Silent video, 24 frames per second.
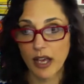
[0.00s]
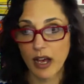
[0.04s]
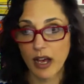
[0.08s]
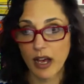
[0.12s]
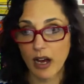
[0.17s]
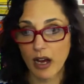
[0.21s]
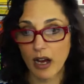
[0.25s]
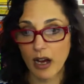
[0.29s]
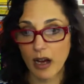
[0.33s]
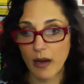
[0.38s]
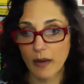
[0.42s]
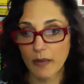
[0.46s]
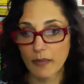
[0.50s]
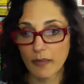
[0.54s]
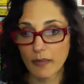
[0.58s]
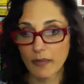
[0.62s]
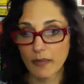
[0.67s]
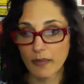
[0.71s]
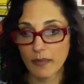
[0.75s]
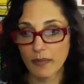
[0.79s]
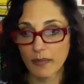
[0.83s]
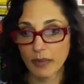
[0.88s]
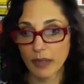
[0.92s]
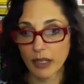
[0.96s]

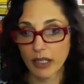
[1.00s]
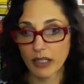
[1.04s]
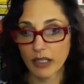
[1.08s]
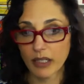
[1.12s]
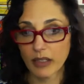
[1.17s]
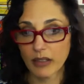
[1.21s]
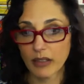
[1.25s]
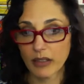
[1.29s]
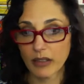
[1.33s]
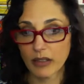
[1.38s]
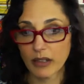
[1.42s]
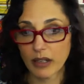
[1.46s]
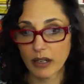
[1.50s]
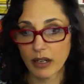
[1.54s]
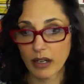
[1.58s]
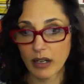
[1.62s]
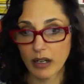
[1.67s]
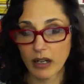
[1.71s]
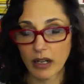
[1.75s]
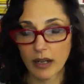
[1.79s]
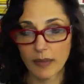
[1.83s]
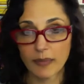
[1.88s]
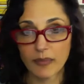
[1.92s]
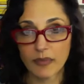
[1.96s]
But
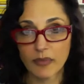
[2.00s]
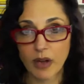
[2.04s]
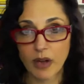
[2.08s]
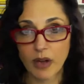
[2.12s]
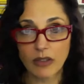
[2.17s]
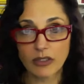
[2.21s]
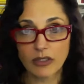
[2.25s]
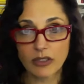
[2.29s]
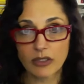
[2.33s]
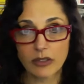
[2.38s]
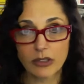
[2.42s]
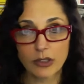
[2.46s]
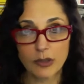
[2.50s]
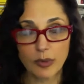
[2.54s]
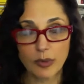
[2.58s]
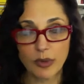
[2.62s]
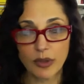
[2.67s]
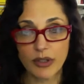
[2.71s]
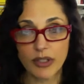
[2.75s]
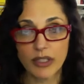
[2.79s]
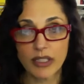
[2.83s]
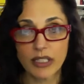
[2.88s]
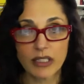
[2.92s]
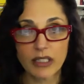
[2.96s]
I'm also
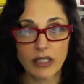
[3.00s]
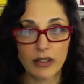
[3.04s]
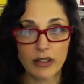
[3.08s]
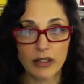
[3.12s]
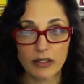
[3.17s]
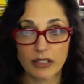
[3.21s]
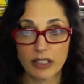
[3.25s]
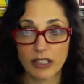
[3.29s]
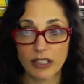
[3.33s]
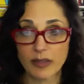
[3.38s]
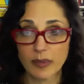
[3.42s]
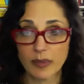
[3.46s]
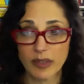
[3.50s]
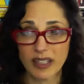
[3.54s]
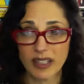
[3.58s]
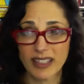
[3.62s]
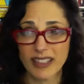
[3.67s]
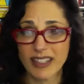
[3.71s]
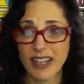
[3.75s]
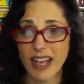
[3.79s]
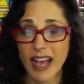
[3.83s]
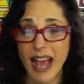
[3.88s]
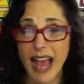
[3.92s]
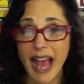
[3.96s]
exploring these other things,
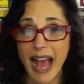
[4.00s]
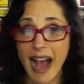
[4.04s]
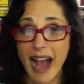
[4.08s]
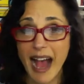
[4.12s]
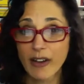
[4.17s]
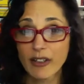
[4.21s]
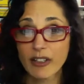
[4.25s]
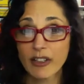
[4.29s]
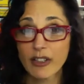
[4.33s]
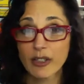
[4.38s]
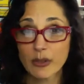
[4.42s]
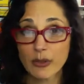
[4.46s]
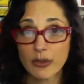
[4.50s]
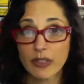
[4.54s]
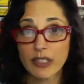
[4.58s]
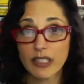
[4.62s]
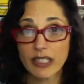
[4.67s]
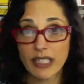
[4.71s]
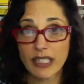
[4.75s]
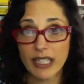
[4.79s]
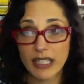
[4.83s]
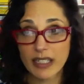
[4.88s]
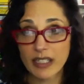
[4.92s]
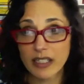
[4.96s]
because how can you
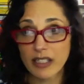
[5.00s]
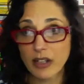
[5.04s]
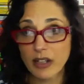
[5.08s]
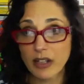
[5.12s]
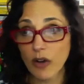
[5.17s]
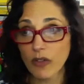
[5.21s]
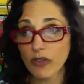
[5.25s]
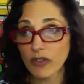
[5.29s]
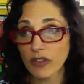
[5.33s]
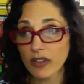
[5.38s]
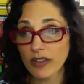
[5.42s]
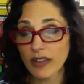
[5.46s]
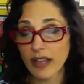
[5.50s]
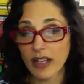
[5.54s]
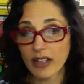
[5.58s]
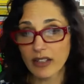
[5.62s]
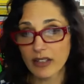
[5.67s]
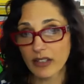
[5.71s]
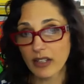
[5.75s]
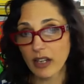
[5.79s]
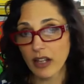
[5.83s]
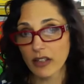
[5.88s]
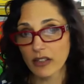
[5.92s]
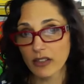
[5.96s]
resist over
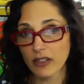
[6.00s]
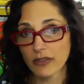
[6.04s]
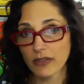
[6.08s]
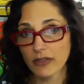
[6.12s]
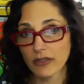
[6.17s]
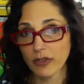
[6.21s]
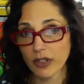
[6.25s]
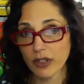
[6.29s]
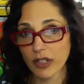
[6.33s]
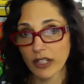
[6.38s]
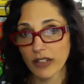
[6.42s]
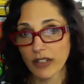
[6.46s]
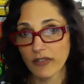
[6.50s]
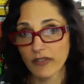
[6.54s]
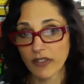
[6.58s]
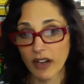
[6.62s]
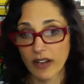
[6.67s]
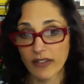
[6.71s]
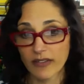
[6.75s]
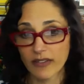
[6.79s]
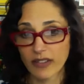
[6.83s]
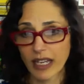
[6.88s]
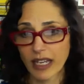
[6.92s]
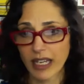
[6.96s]
$1,000 in
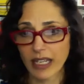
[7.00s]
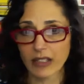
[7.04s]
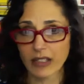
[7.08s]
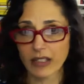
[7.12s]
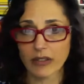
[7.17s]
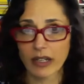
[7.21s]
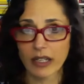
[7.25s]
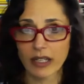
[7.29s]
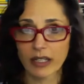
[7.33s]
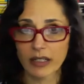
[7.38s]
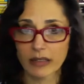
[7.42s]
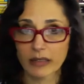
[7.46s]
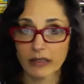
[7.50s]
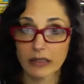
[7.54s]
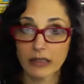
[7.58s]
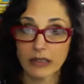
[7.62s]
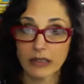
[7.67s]
45 days, right?